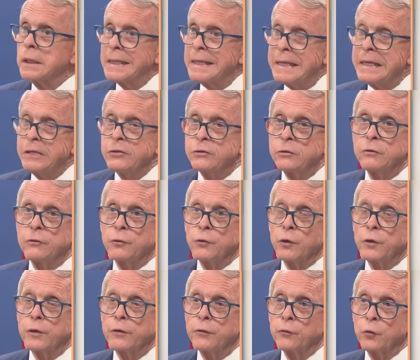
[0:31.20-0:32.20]
At least
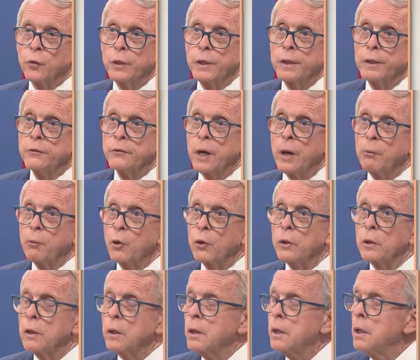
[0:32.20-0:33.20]
33
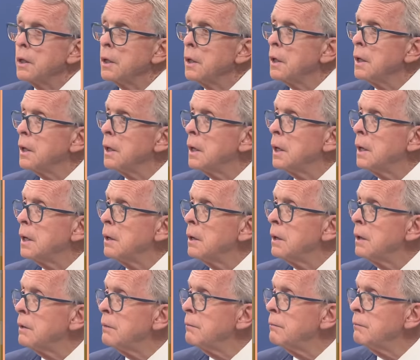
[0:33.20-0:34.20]
separate
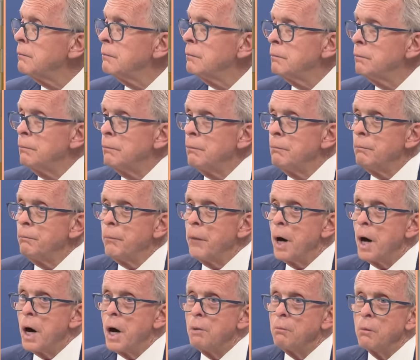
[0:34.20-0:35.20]

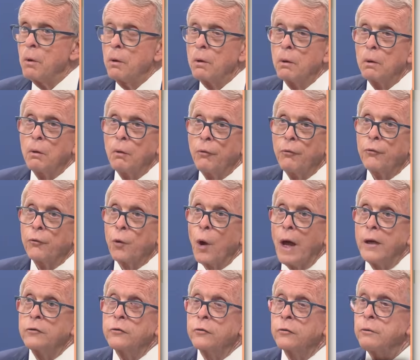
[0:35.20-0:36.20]
bomb
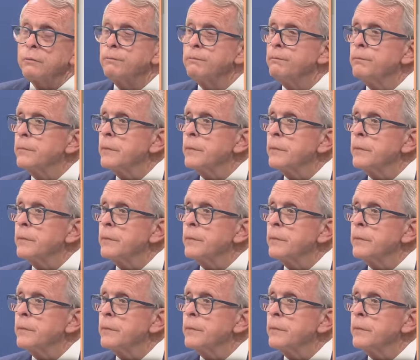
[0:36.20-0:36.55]
threats,